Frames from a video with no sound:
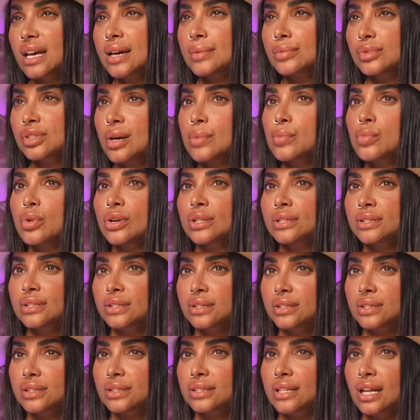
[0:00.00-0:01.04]
time
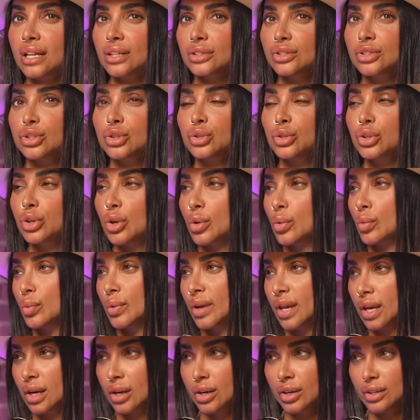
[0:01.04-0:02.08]
someone tells you you're
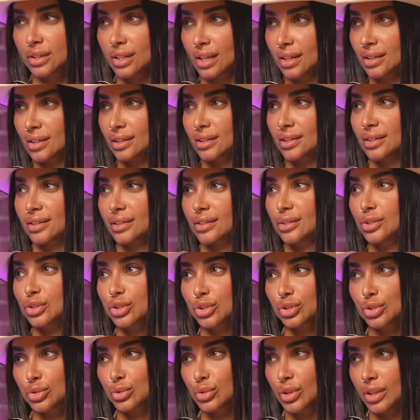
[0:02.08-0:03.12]
weird and you
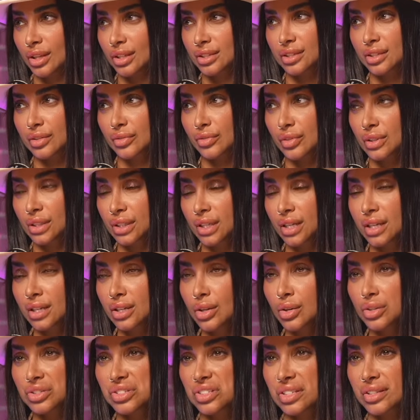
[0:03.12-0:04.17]
should do things differently,
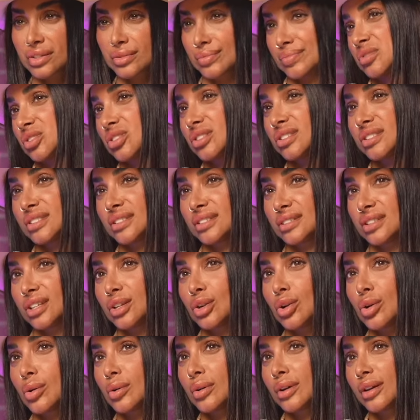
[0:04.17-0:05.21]
you
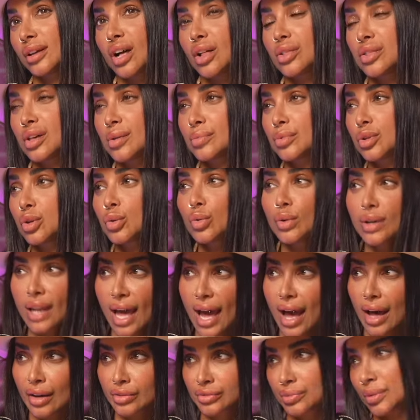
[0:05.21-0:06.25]
know, tell them you
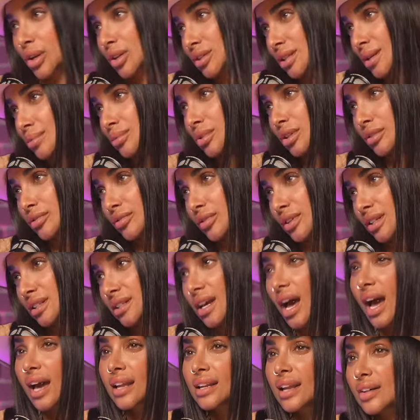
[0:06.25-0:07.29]
laugh because I'm
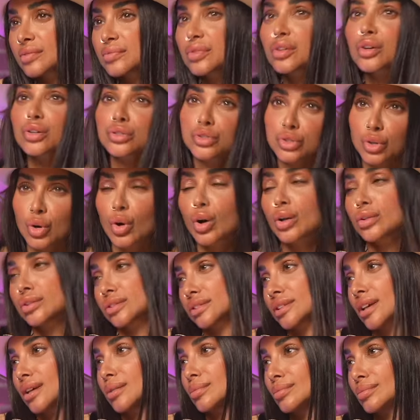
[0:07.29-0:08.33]
different. I laugh because you're all
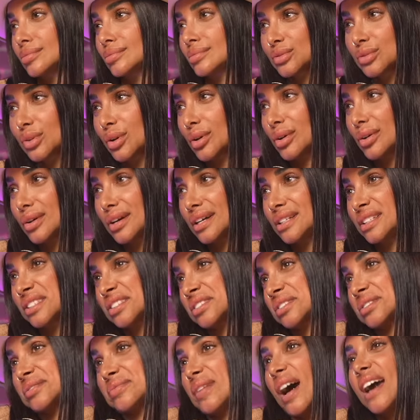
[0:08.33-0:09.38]
the same. So
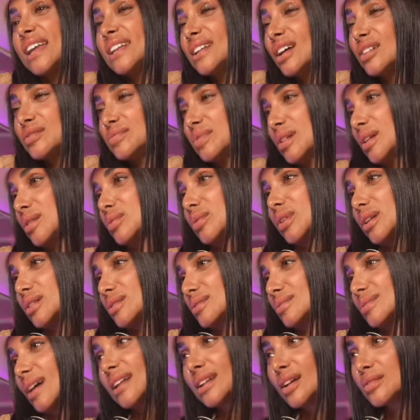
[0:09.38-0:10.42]
I love being
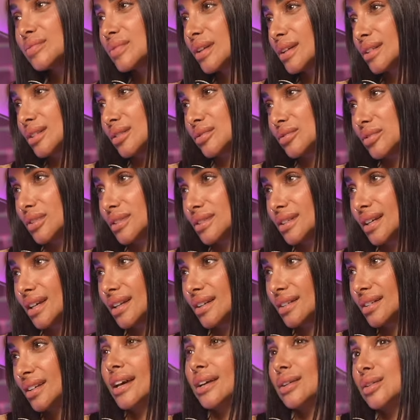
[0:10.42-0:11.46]
weird. I love being different.
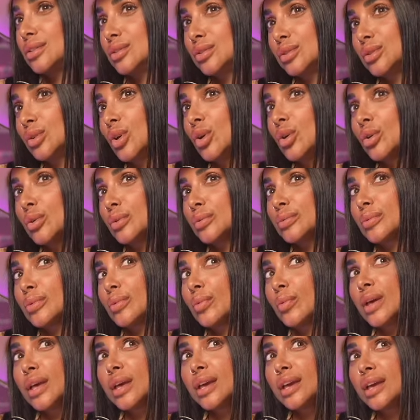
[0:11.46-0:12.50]
And, you know,
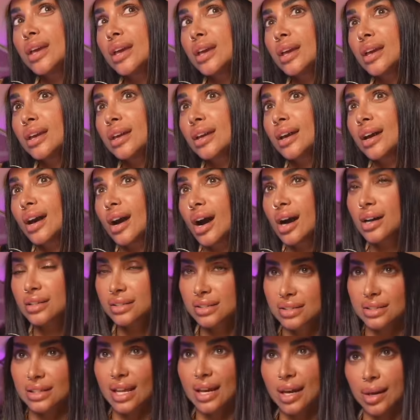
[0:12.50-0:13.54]

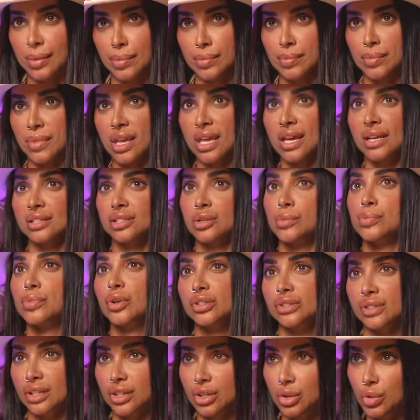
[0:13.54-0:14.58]
like me as a
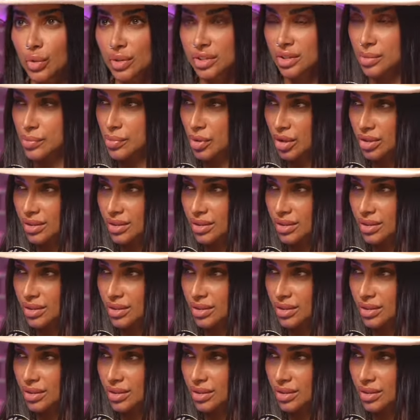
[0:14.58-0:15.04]
person, you as a